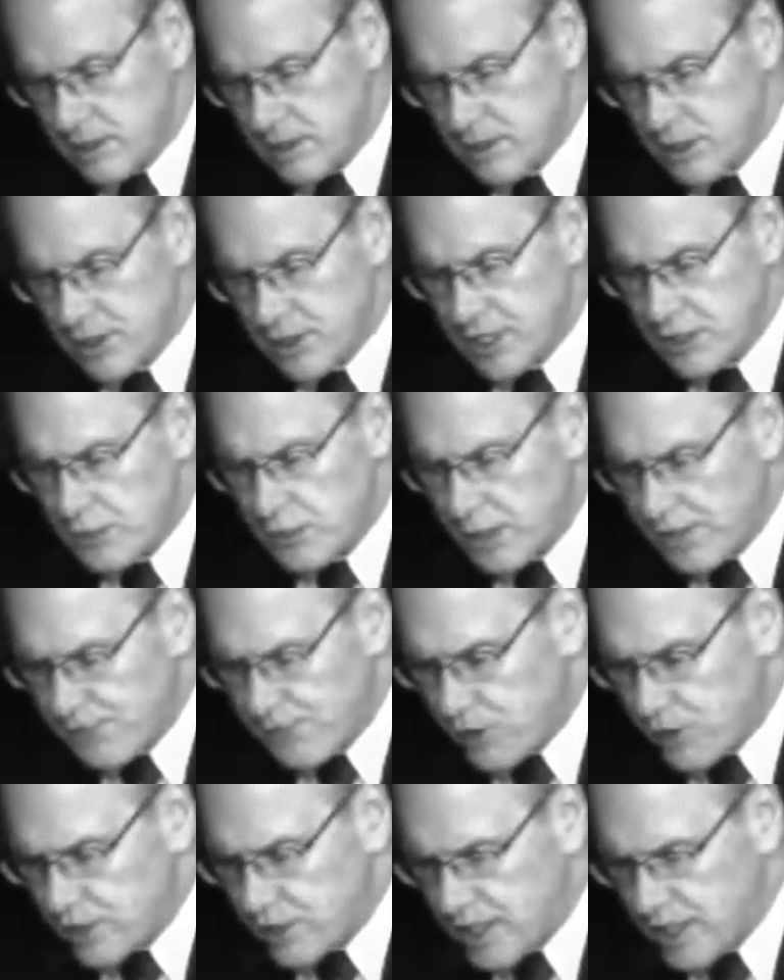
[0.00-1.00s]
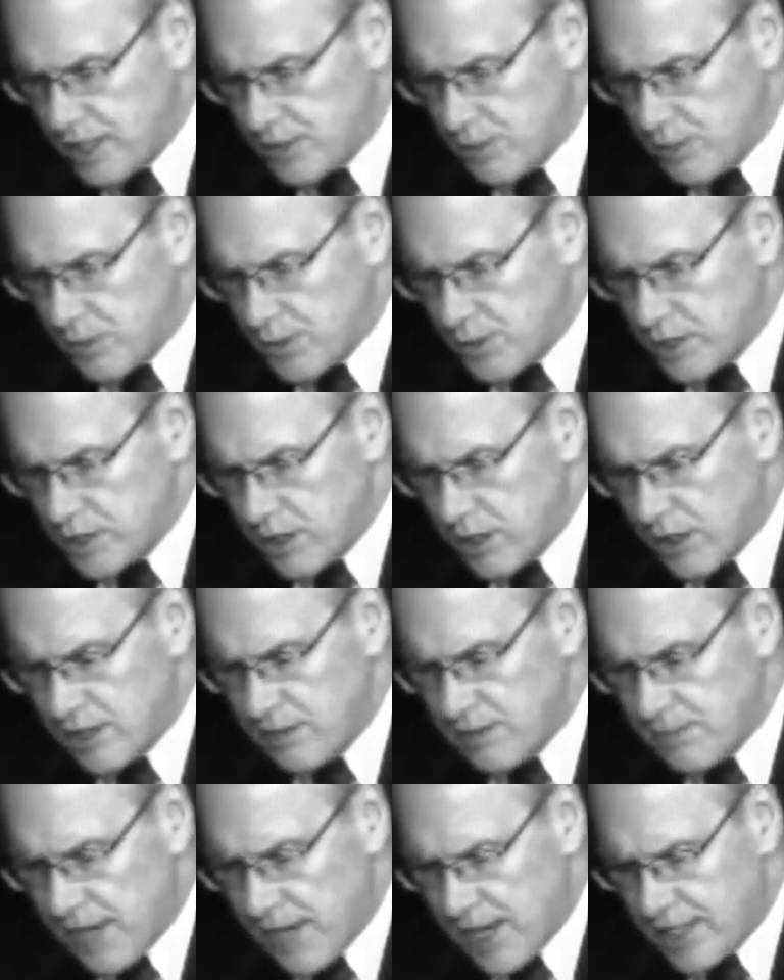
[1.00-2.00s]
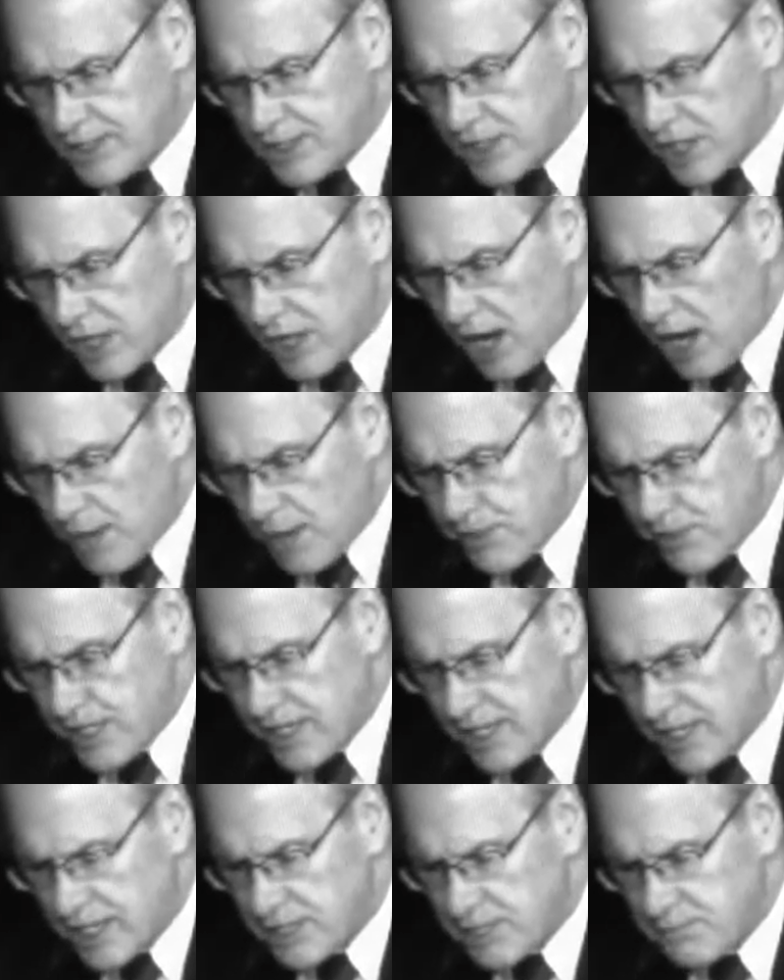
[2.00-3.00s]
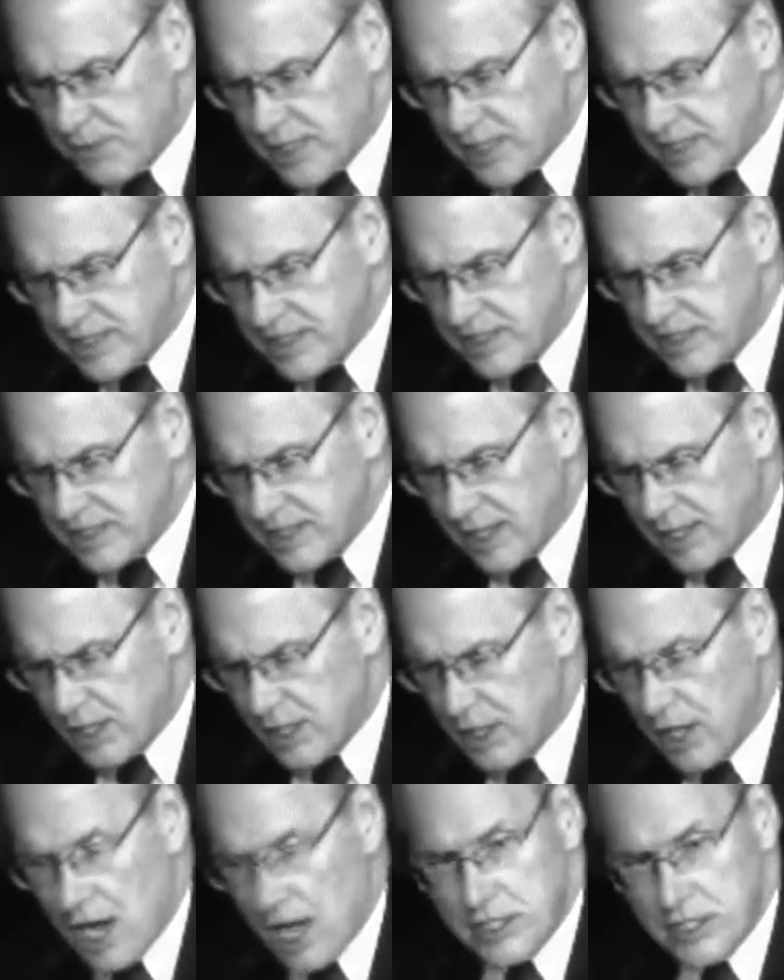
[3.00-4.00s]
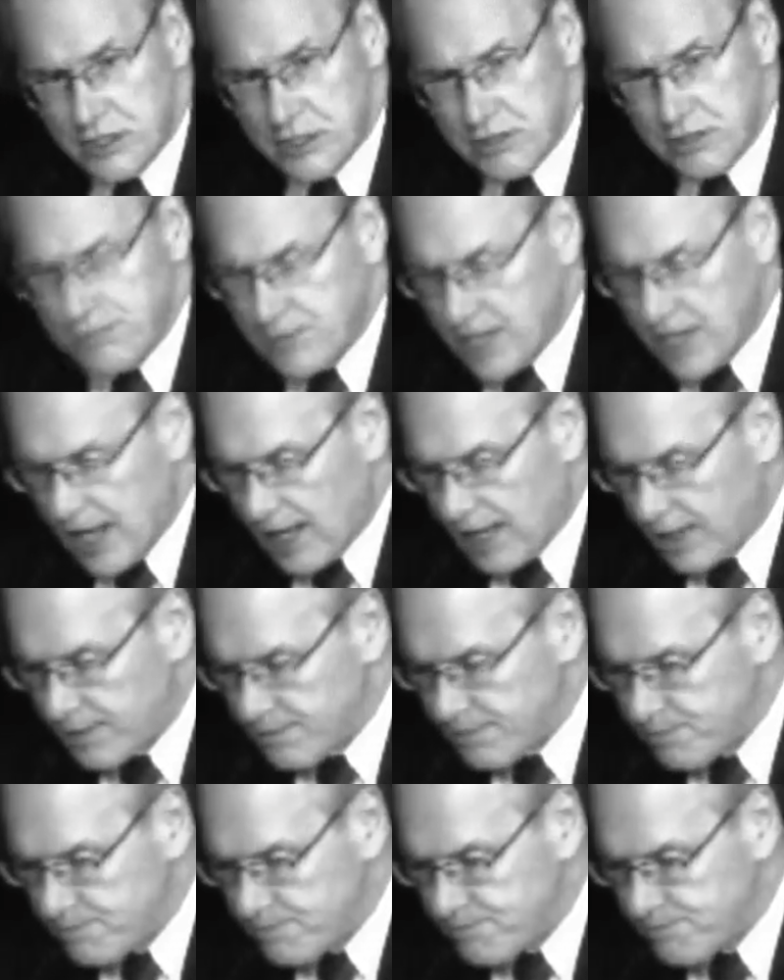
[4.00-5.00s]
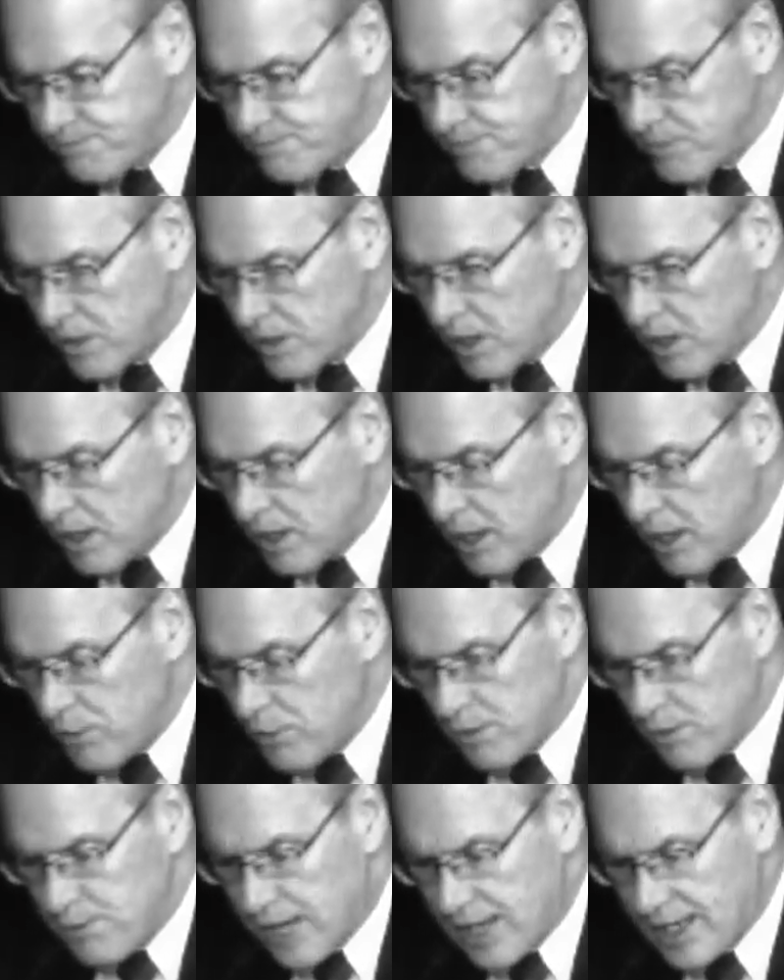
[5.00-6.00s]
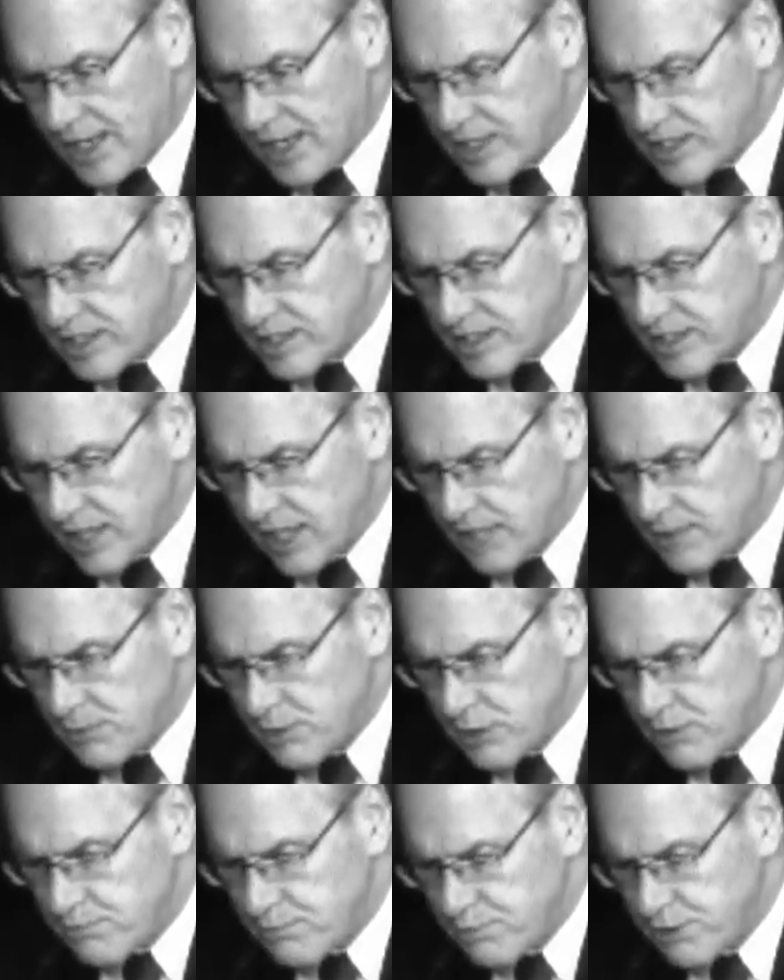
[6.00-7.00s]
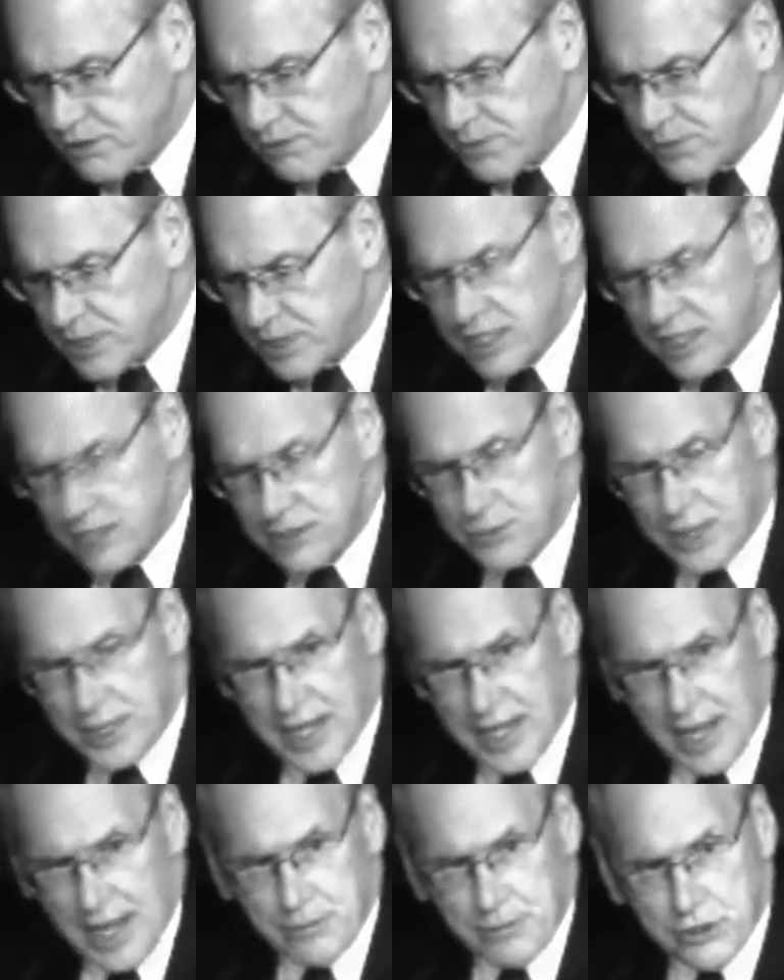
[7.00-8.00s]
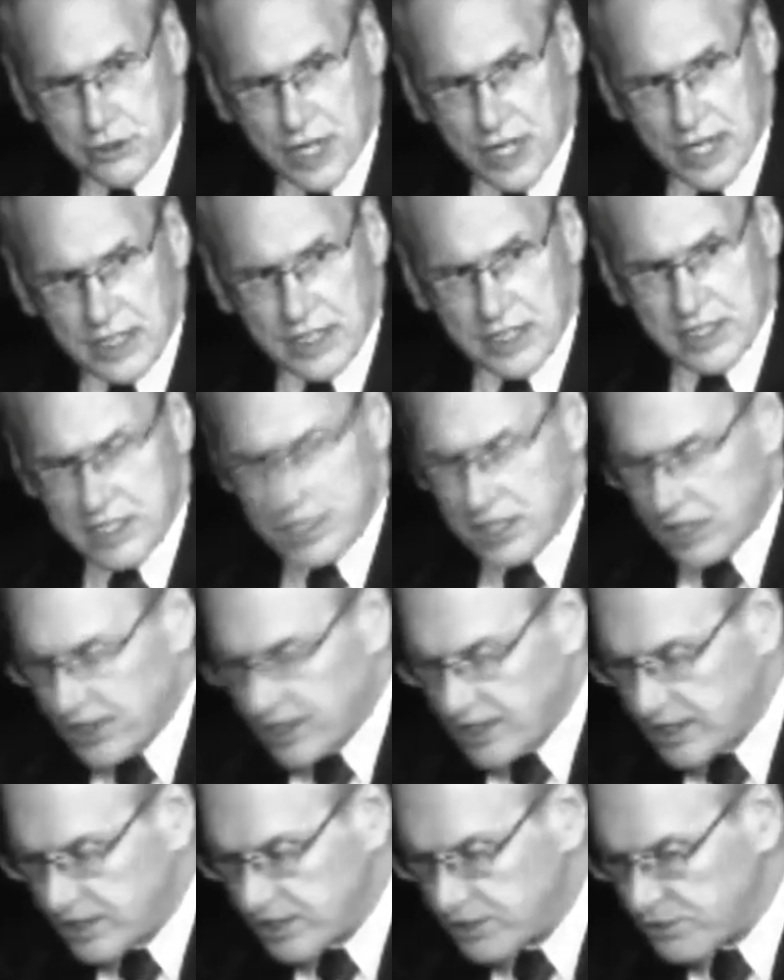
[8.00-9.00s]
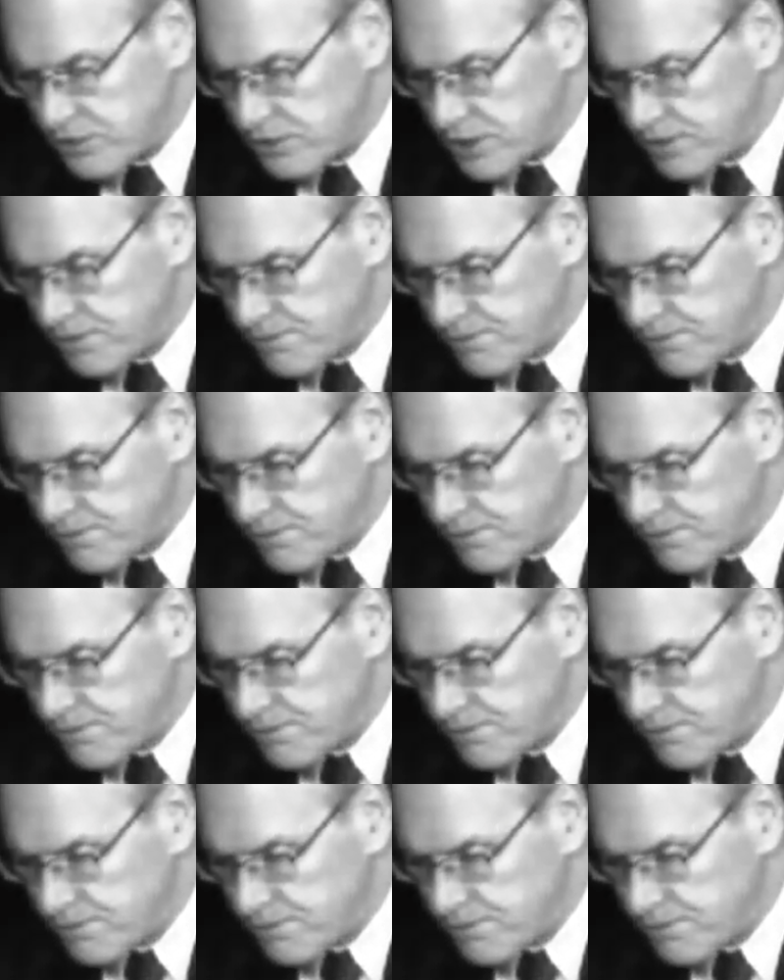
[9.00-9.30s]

During 2014, we worked hard to manage our operating expenses and our long-term debt, and we're making sustainable improvements as we adapt to changes in our industry.